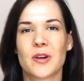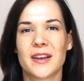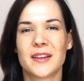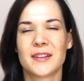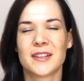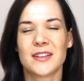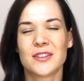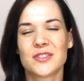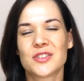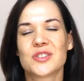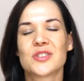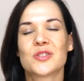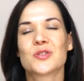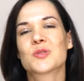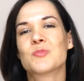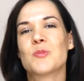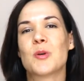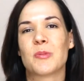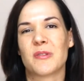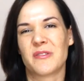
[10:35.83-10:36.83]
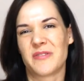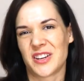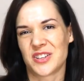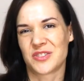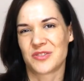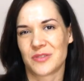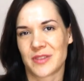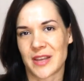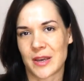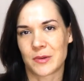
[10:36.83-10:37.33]
It just looks more
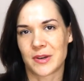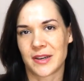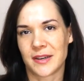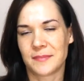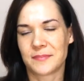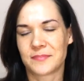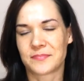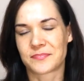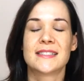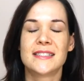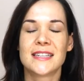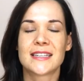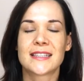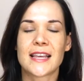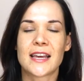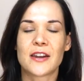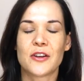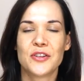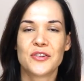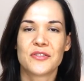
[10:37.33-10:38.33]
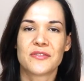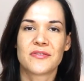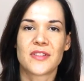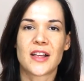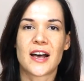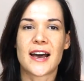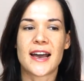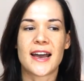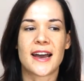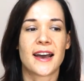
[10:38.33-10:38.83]
professional that way. Stick that on your
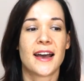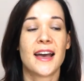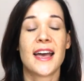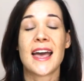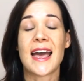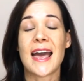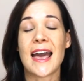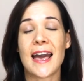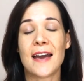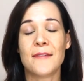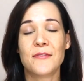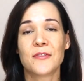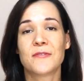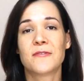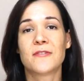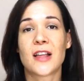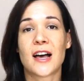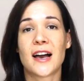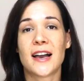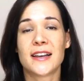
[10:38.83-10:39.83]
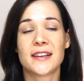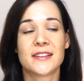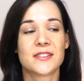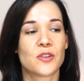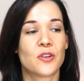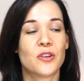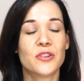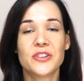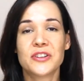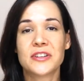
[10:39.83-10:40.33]
flyer, have your flyers
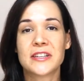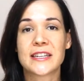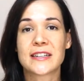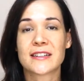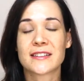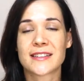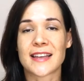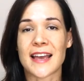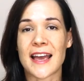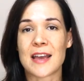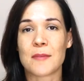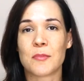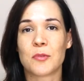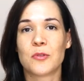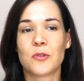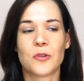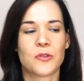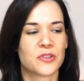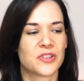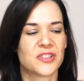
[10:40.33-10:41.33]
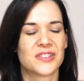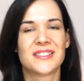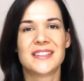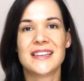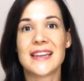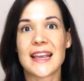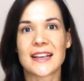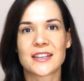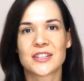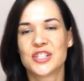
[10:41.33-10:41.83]
on your little table or just
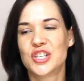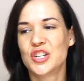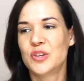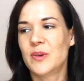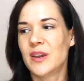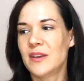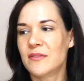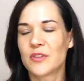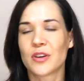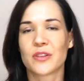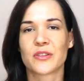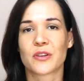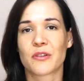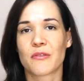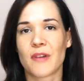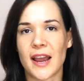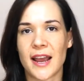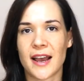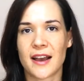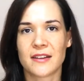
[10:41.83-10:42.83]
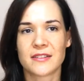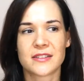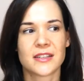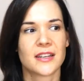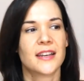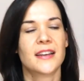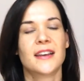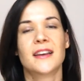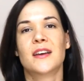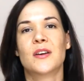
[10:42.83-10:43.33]
next to you, even on the ground,
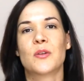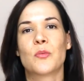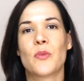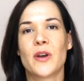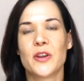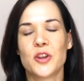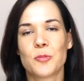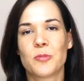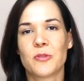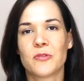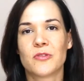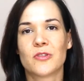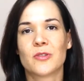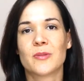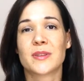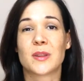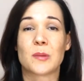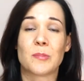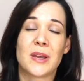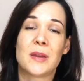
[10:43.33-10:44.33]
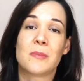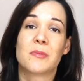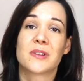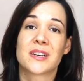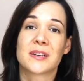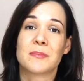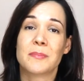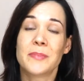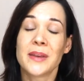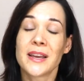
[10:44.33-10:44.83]
when you're performing, that people
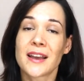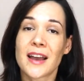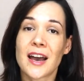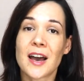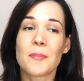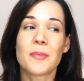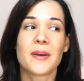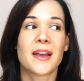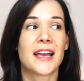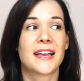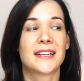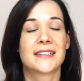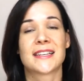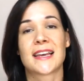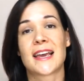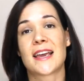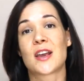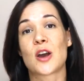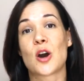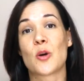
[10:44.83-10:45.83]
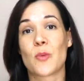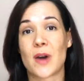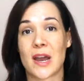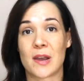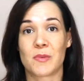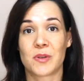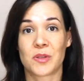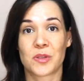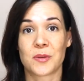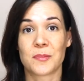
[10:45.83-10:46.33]
can pick up and take away
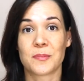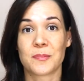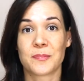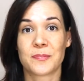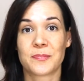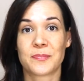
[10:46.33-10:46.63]
with them.